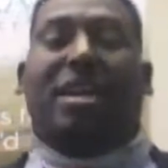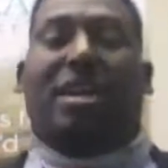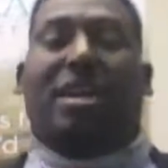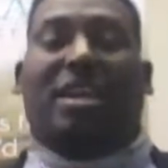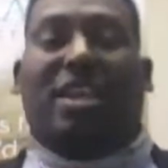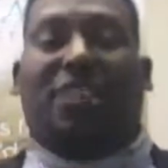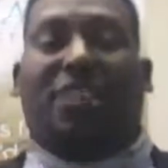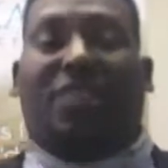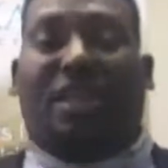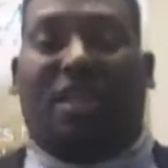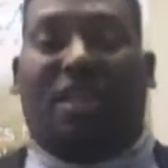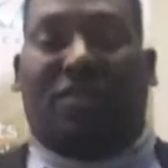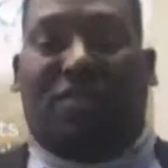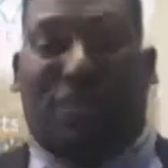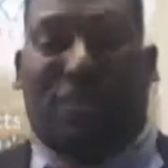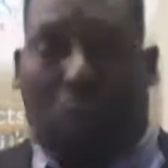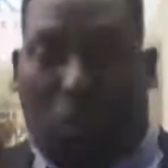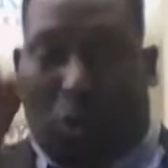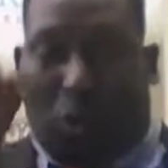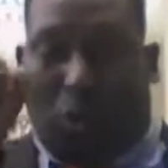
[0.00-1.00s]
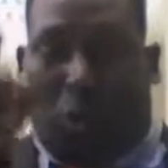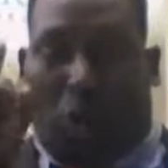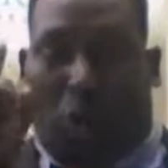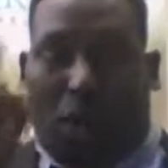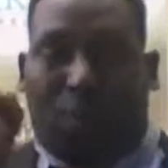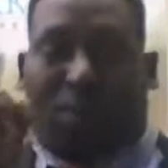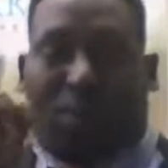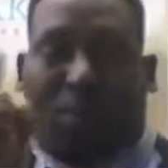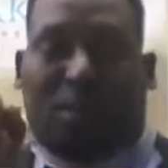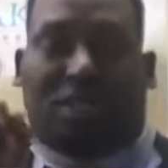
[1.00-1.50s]
even if it's
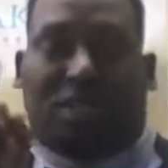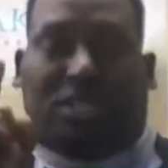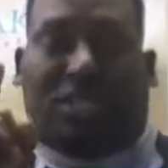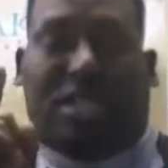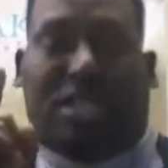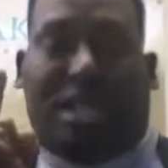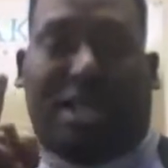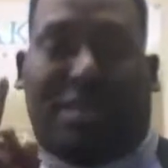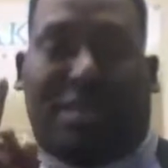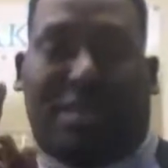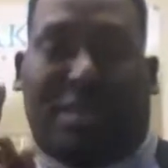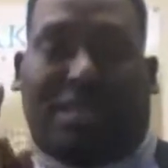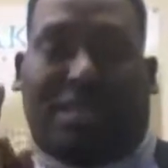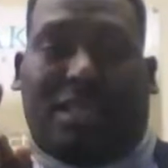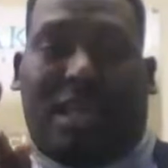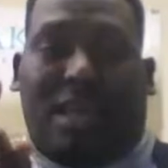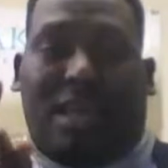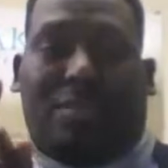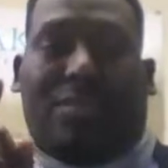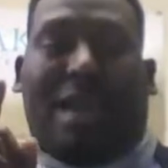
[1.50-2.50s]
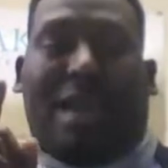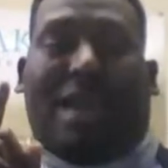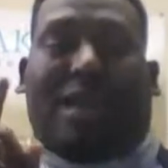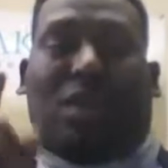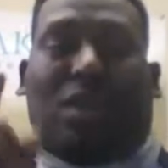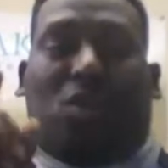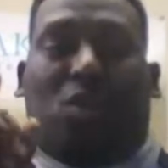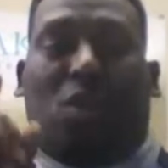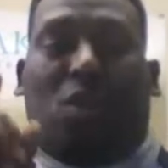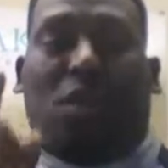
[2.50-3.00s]
one person, that it makes an impact
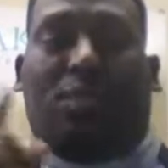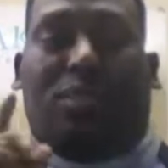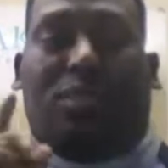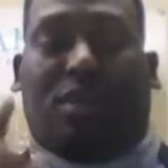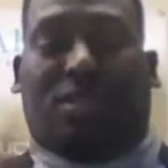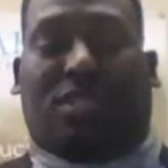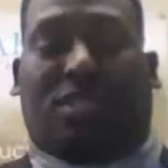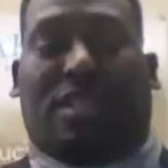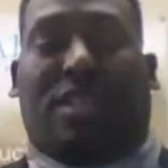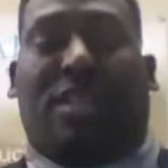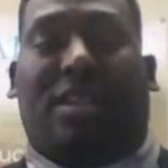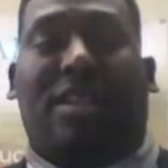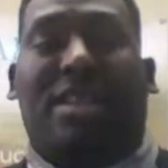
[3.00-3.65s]
in one person.